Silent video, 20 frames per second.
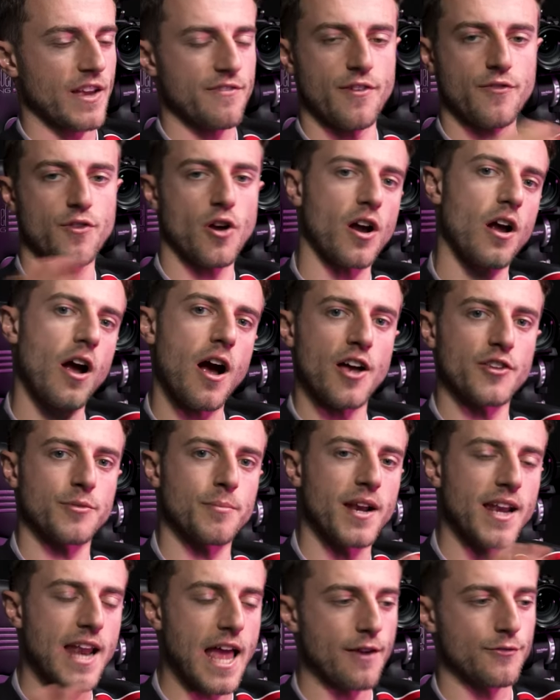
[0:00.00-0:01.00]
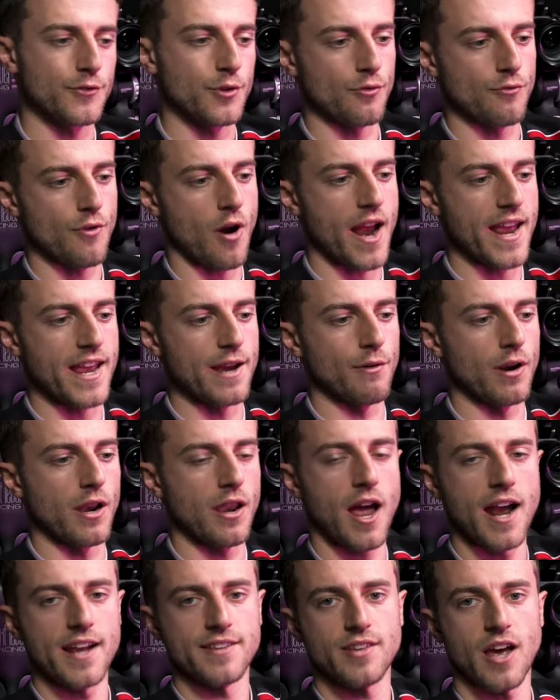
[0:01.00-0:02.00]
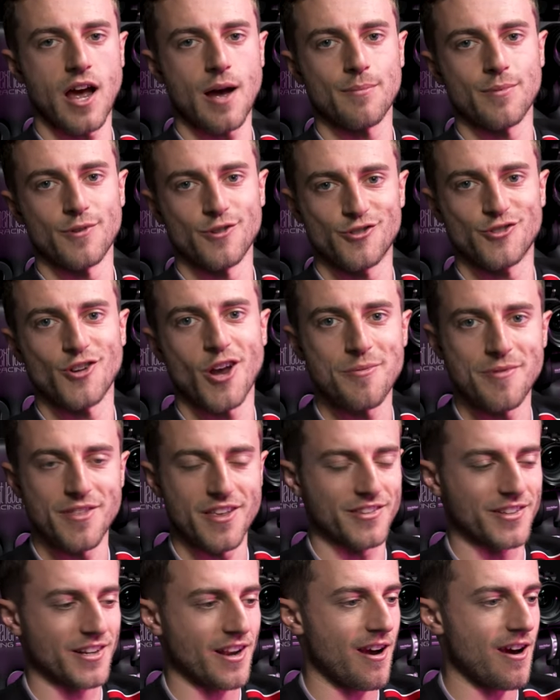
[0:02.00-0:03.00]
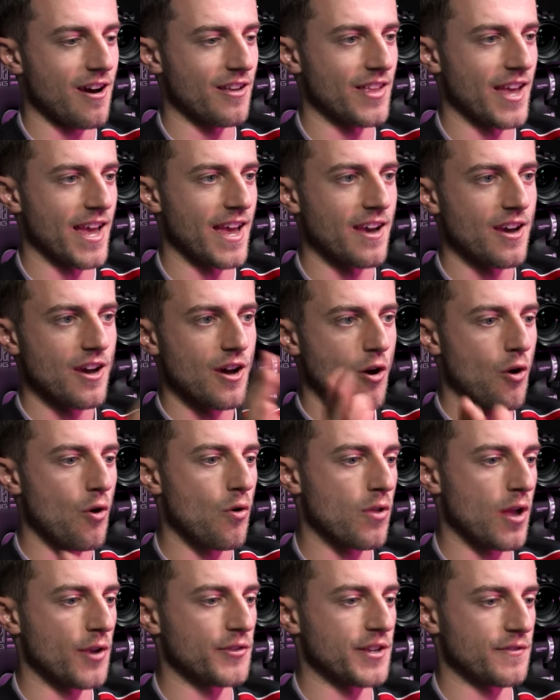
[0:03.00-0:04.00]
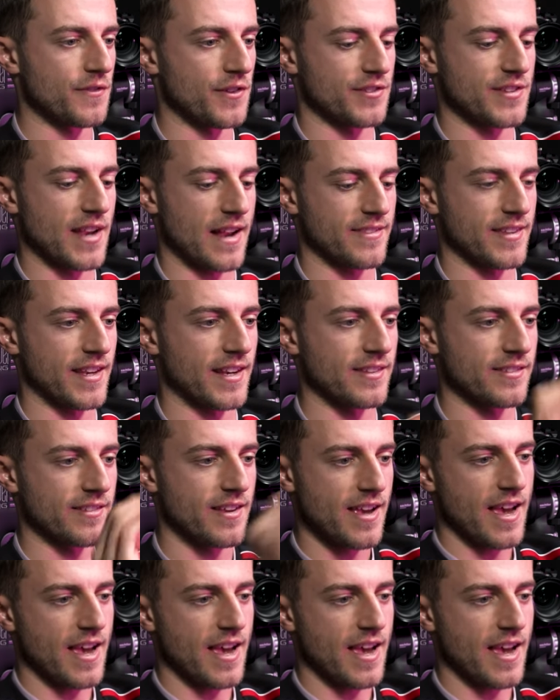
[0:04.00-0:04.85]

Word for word: If I've got cars on my left or right, it will light up and show me there's a car there, all those different settings.